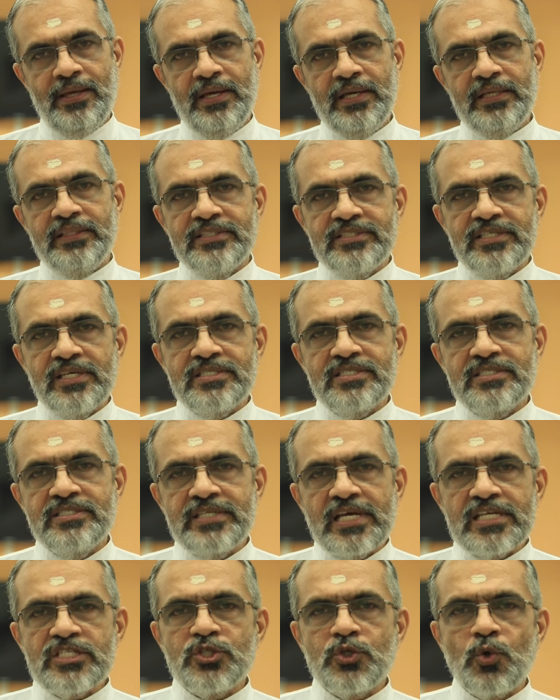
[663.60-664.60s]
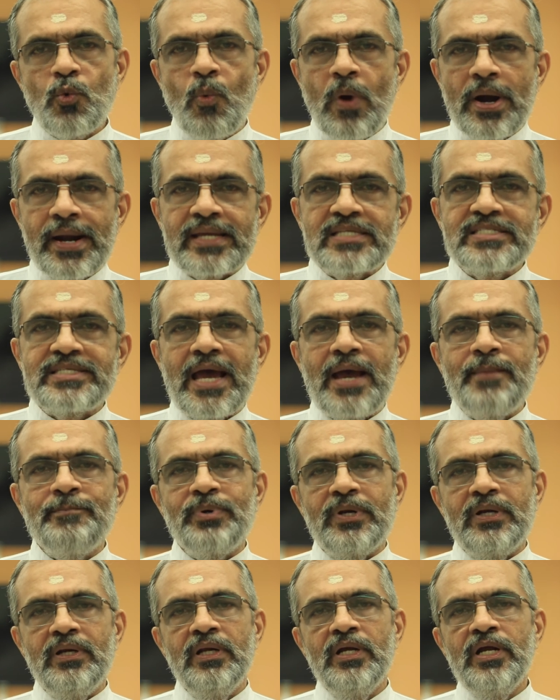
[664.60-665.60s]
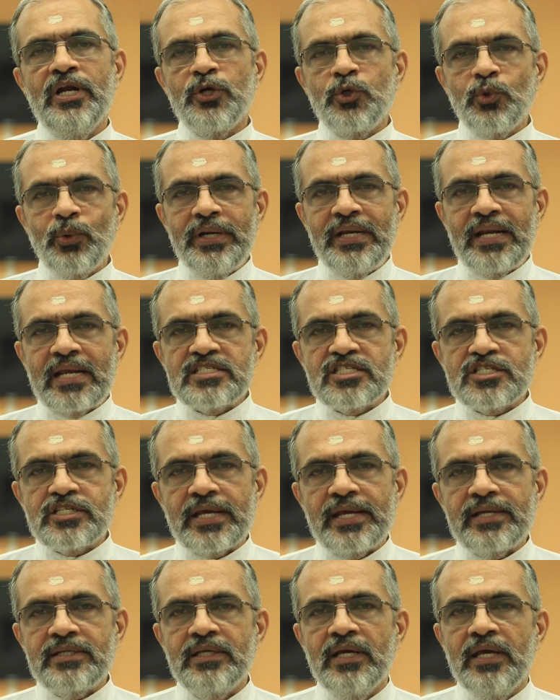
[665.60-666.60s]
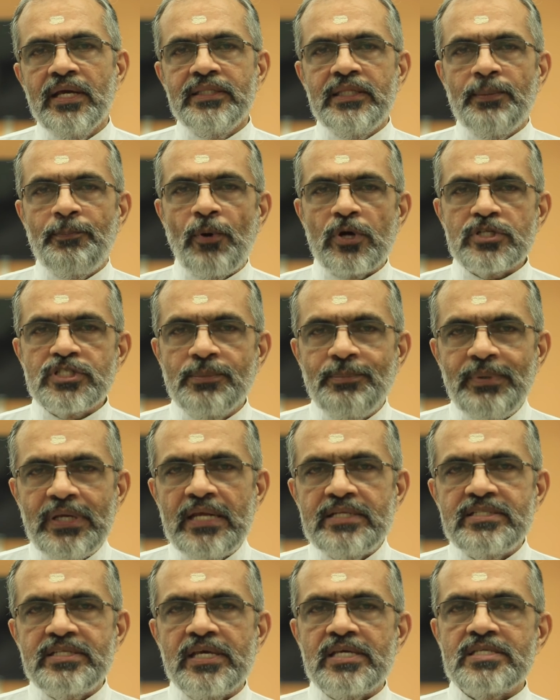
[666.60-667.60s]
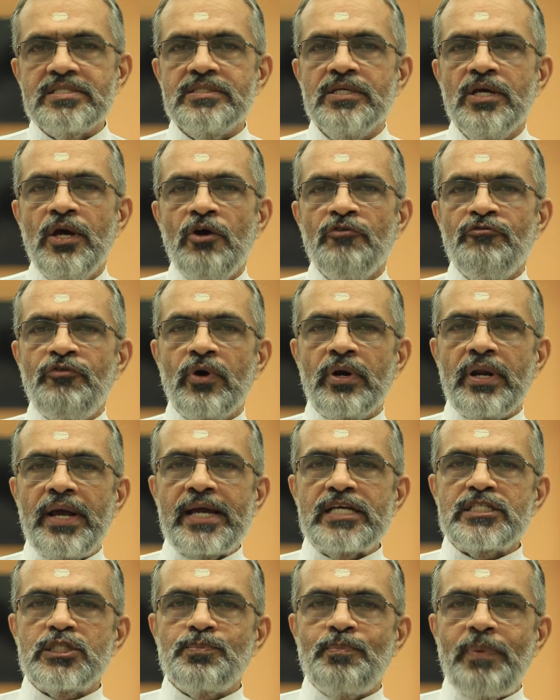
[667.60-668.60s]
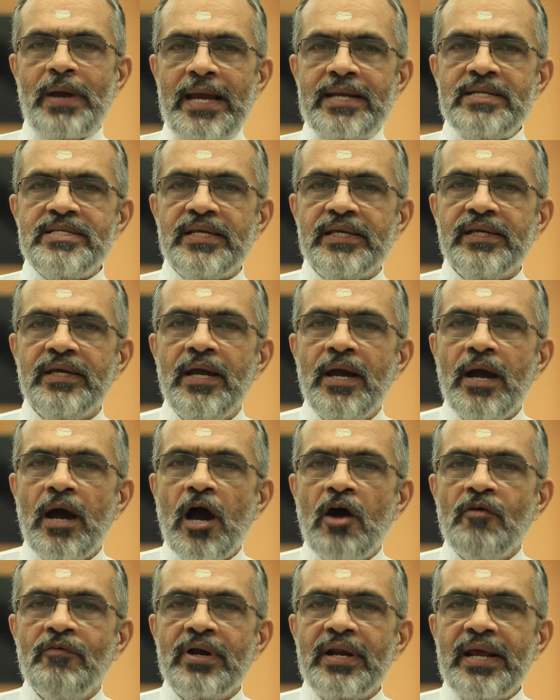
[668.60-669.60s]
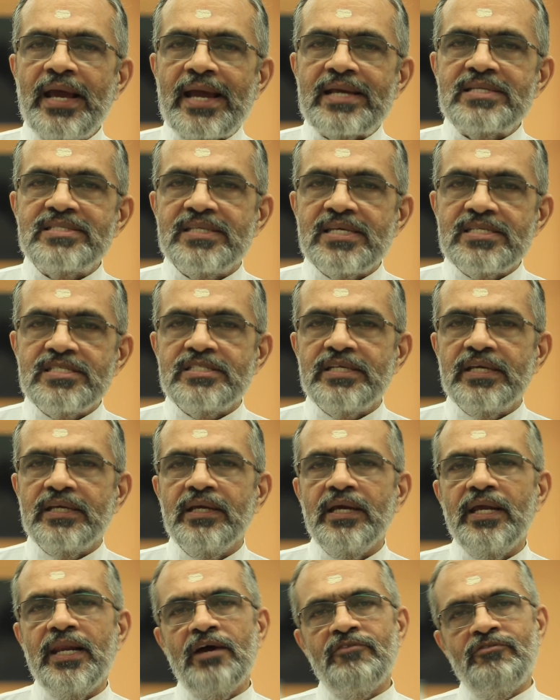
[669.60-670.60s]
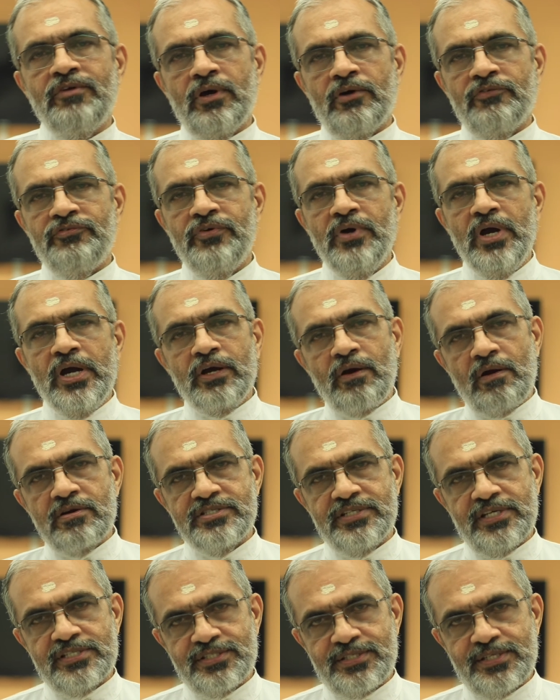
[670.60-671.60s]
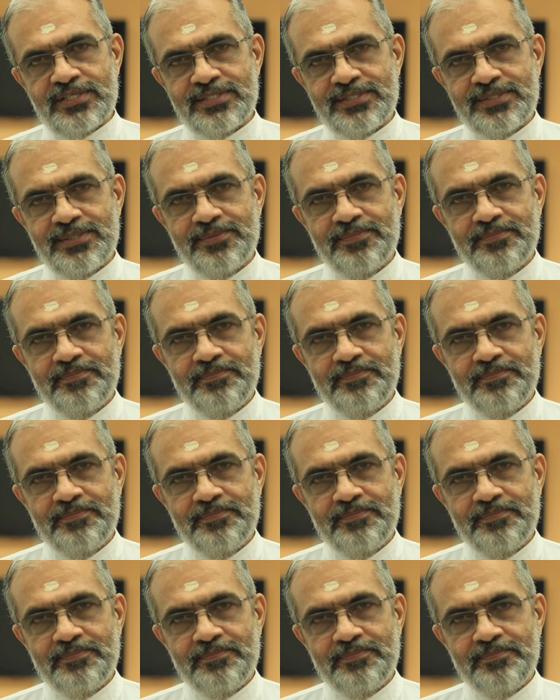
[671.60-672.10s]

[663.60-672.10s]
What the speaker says: This is just one example to illustrate the possibilities for expanding our existing level of consciousness.